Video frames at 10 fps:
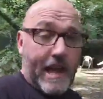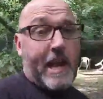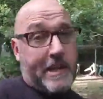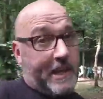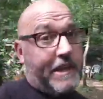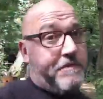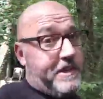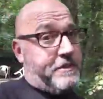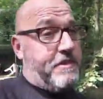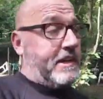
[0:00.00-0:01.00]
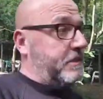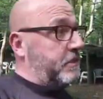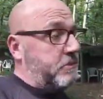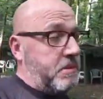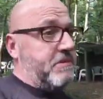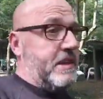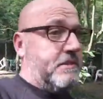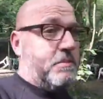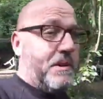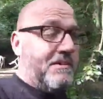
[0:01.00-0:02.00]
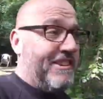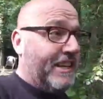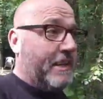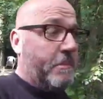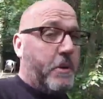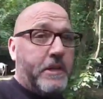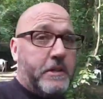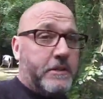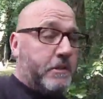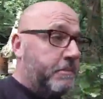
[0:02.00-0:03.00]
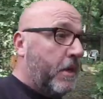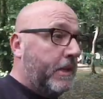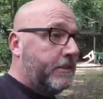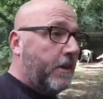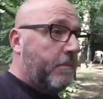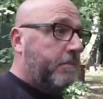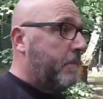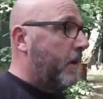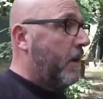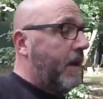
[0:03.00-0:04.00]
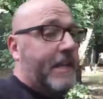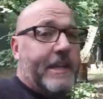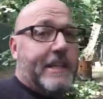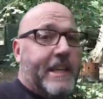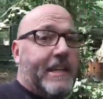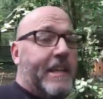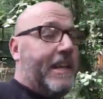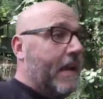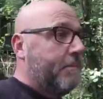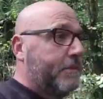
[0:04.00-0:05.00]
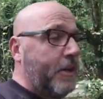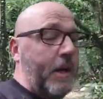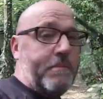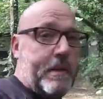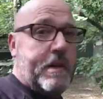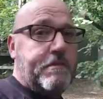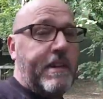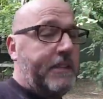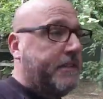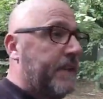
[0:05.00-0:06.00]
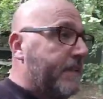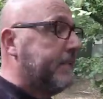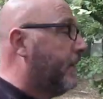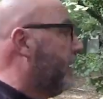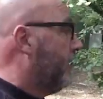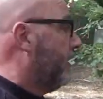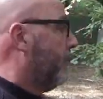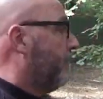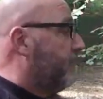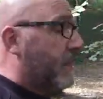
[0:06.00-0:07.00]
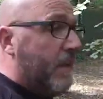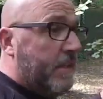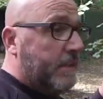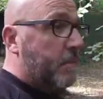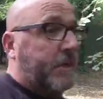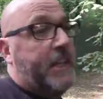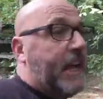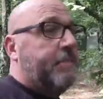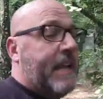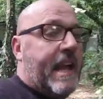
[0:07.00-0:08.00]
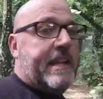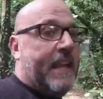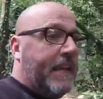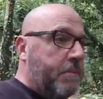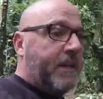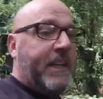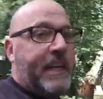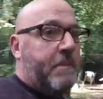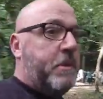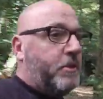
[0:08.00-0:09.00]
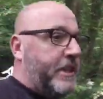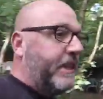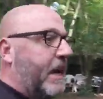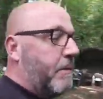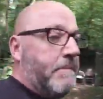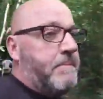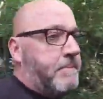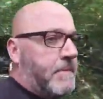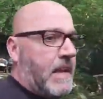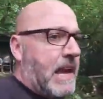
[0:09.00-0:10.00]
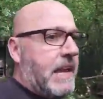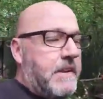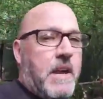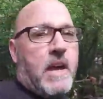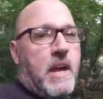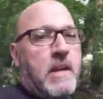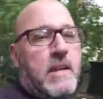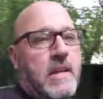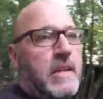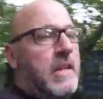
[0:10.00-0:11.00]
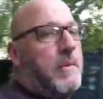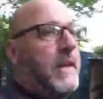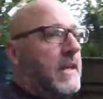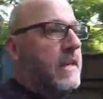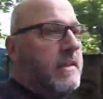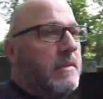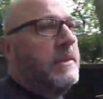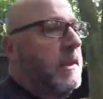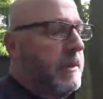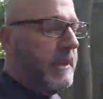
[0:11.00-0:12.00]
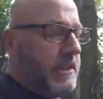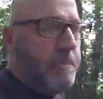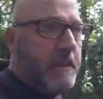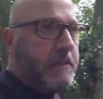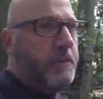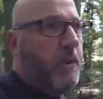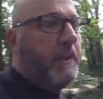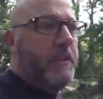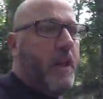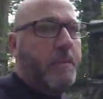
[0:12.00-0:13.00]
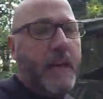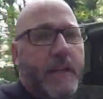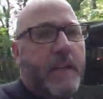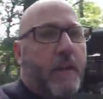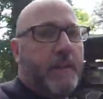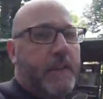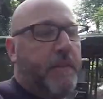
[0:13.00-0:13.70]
and an evening's race, because we're really into putting on some nighttime LED lit up type race events. Then we're going to come down here. We're going to get the music going, and we're going to spend some quality time getting to know each